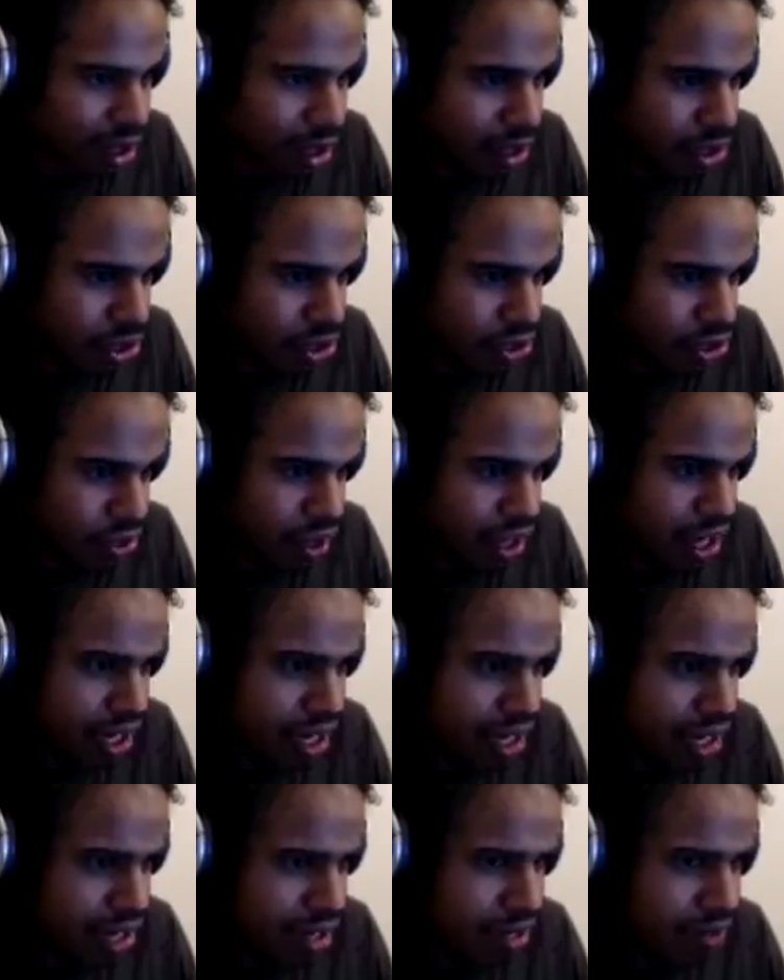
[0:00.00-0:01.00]
Did you get
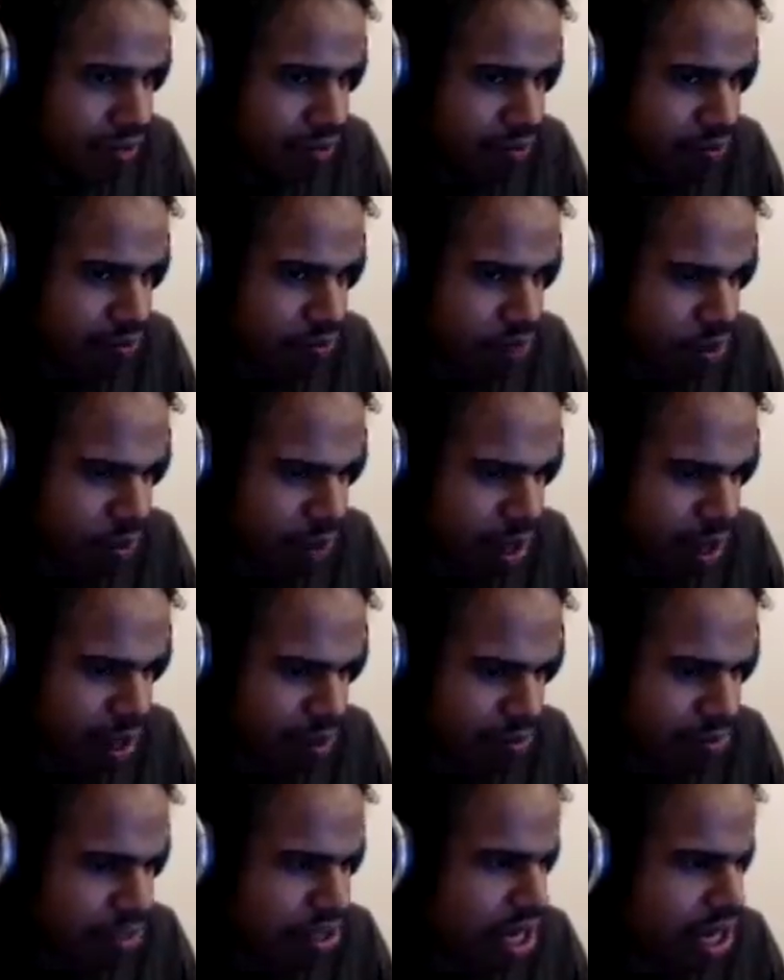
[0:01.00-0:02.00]
any new
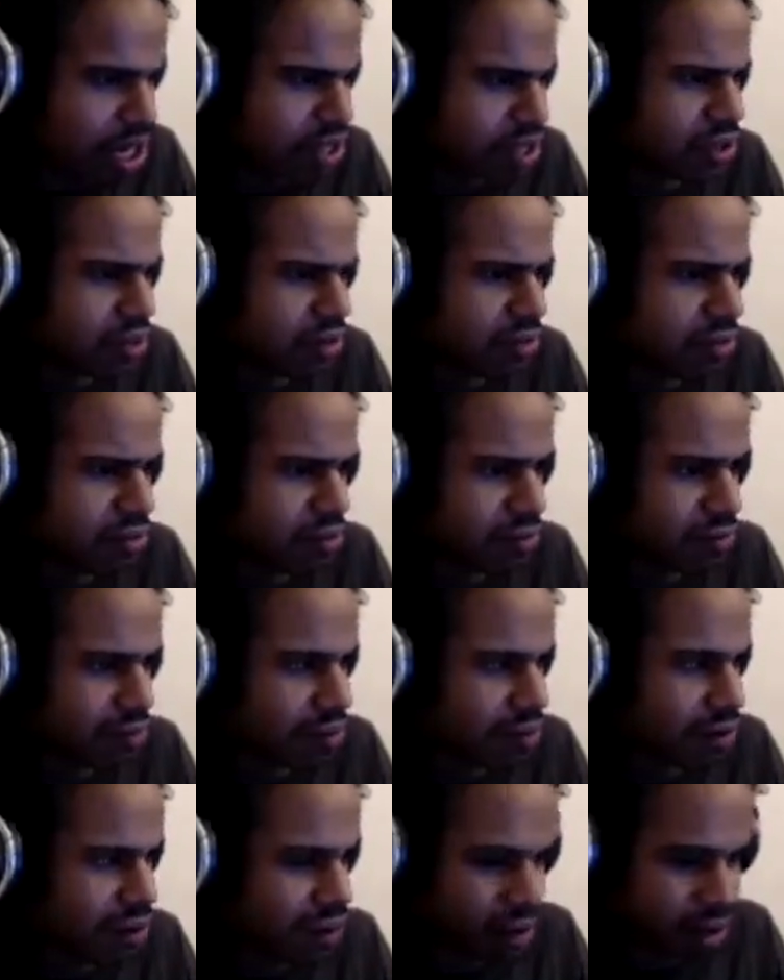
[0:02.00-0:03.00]
items, guys?
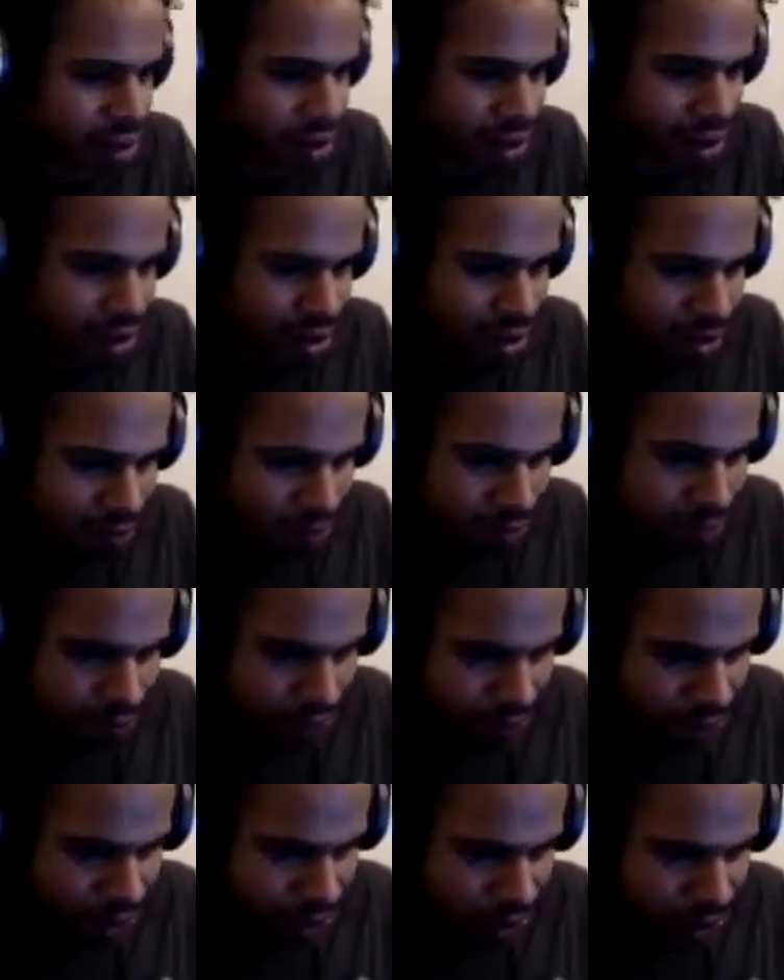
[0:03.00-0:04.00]

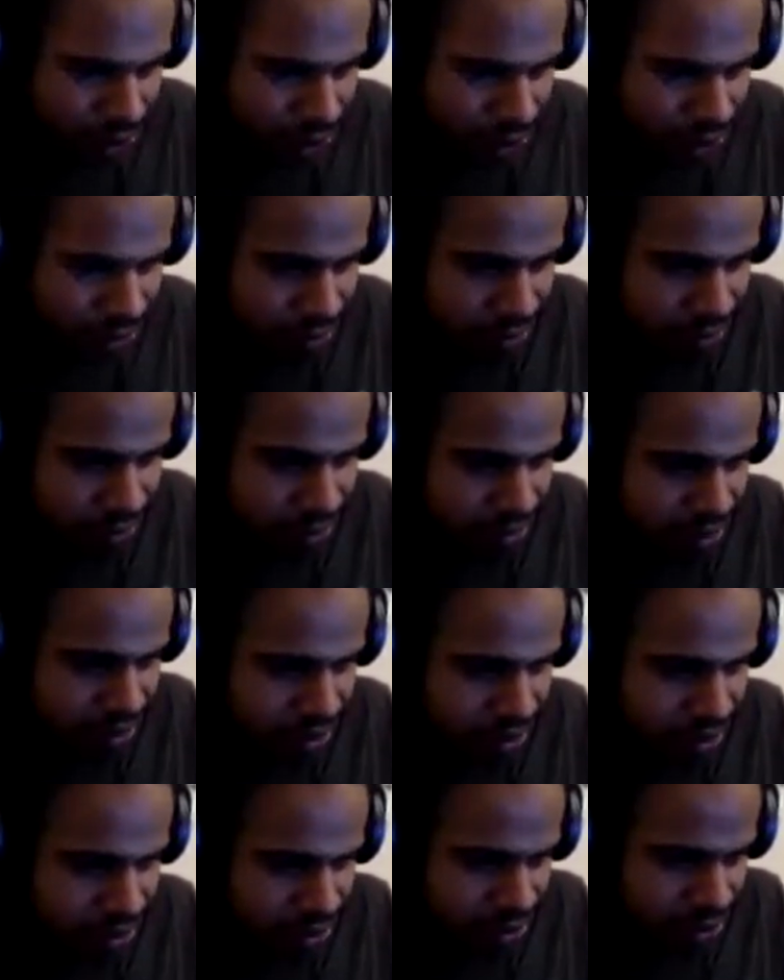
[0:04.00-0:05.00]
So,
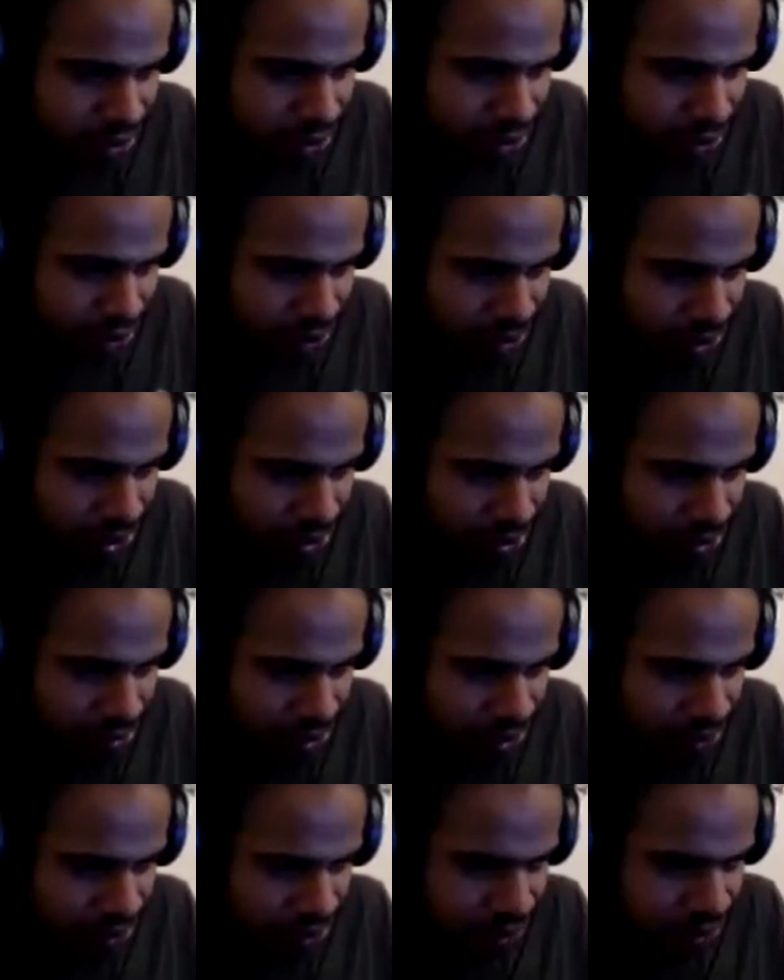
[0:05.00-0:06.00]
so hard
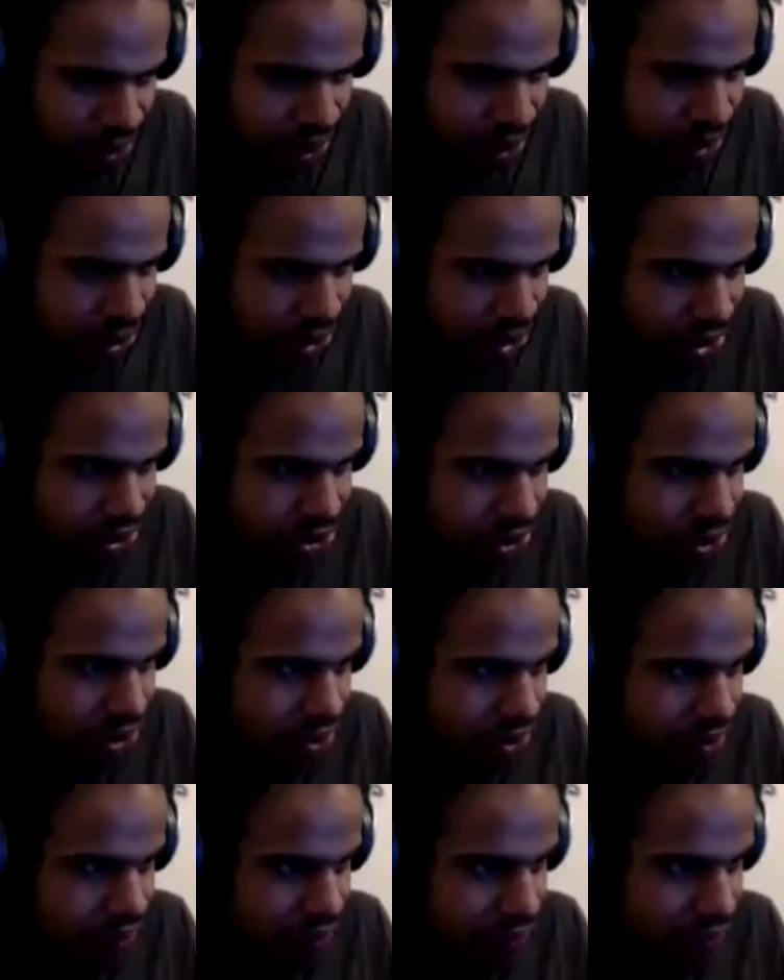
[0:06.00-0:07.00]
every day. Not sure.
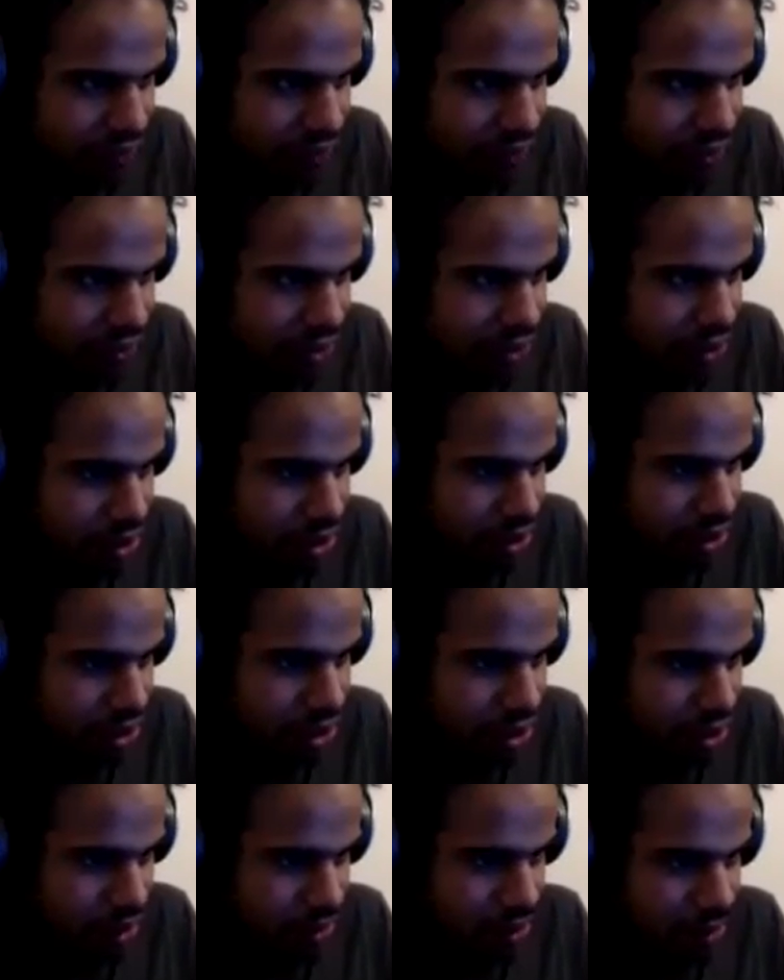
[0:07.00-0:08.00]

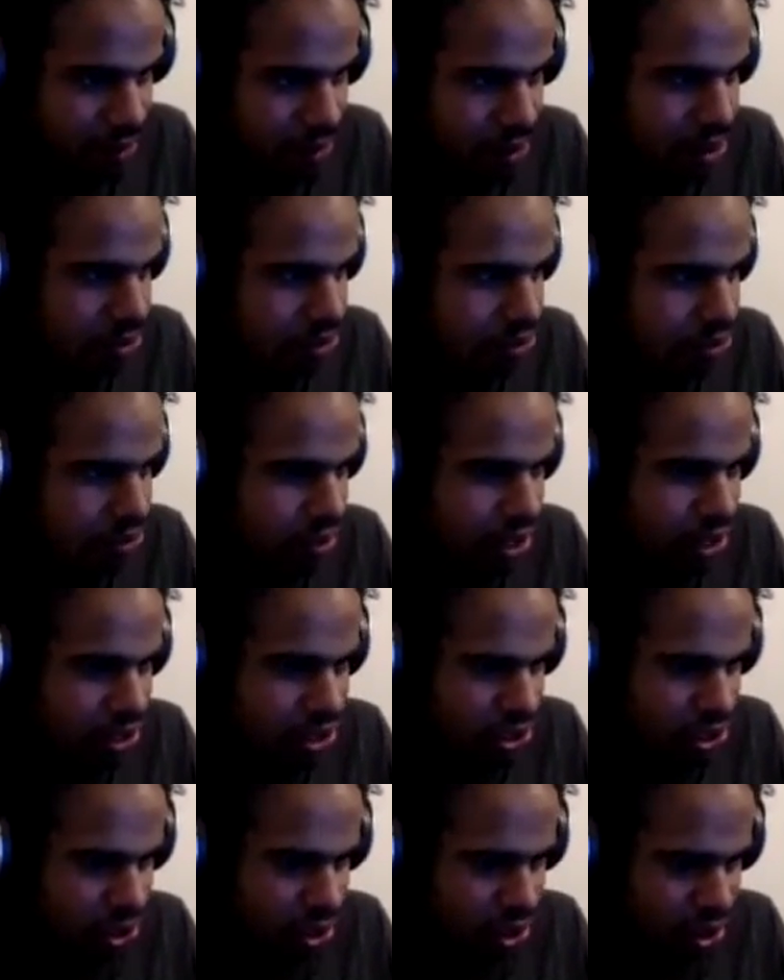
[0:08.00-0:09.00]
All right. Well, I'm gonna try to
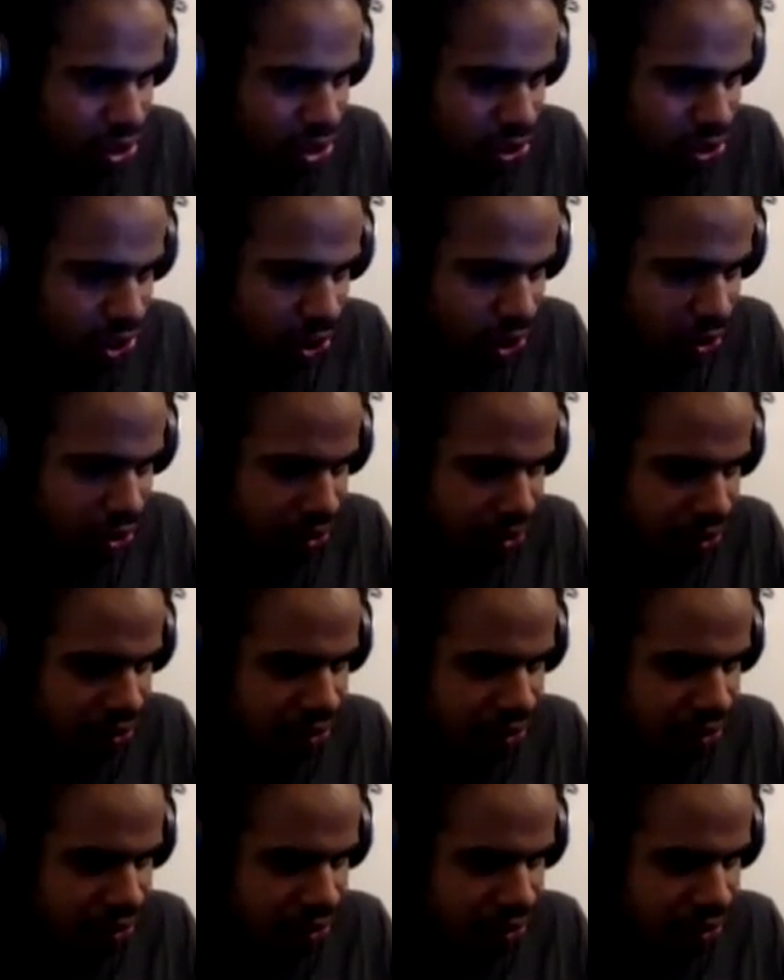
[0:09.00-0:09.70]
turn in this heart